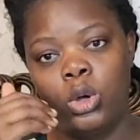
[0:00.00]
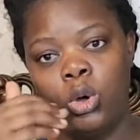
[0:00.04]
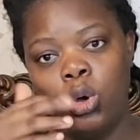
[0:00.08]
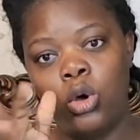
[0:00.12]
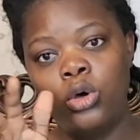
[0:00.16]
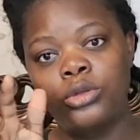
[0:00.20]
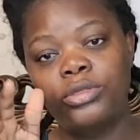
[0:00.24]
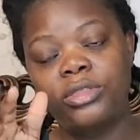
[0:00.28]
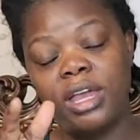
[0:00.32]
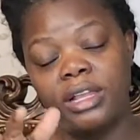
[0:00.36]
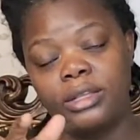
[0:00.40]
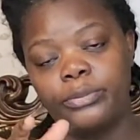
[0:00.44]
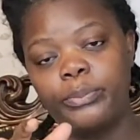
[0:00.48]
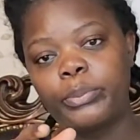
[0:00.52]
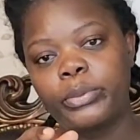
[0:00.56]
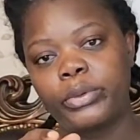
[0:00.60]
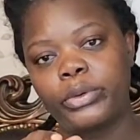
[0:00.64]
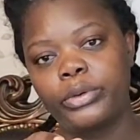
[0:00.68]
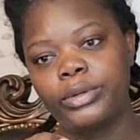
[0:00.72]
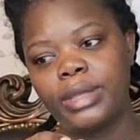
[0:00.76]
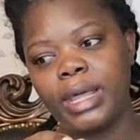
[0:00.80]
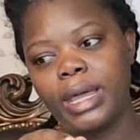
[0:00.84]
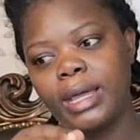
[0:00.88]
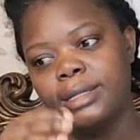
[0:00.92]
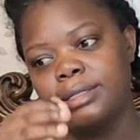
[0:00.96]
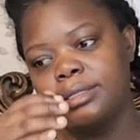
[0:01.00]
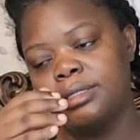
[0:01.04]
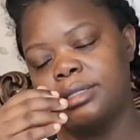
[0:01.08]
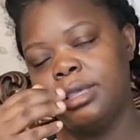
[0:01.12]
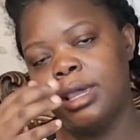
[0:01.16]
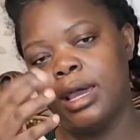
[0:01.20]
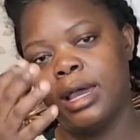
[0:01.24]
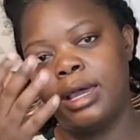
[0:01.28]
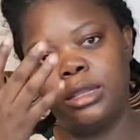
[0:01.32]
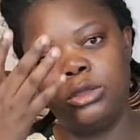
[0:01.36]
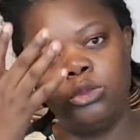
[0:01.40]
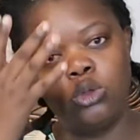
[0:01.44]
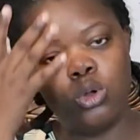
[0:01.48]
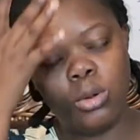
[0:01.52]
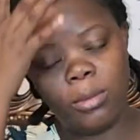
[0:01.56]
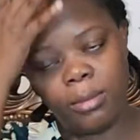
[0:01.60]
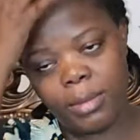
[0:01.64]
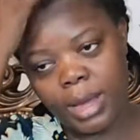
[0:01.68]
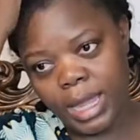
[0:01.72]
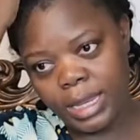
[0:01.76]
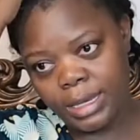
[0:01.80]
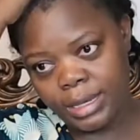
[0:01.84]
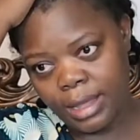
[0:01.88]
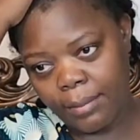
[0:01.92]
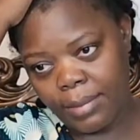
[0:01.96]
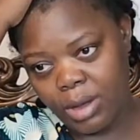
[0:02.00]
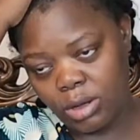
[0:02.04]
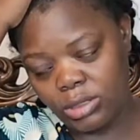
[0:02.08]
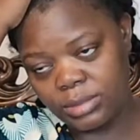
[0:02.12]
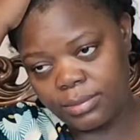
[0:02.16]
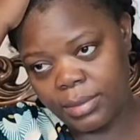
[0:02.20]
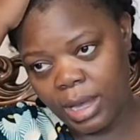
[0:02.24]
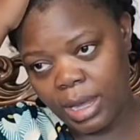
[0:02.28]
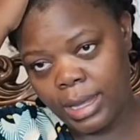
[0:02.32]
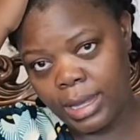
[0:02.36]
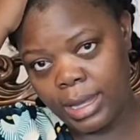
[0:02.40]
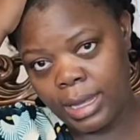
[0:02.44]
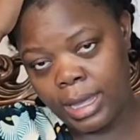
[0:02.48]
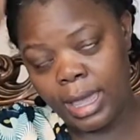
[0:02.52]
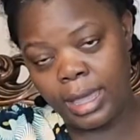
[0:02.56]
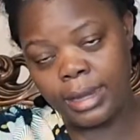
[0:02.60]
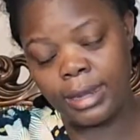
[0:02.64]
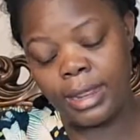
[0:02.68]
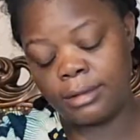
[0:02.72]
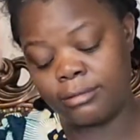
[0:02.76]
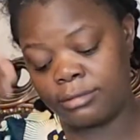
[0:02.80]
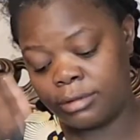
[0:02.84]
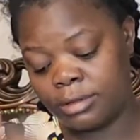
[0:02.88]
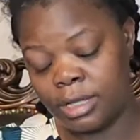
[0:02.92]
on that product. Yeah, don't mind about my hair.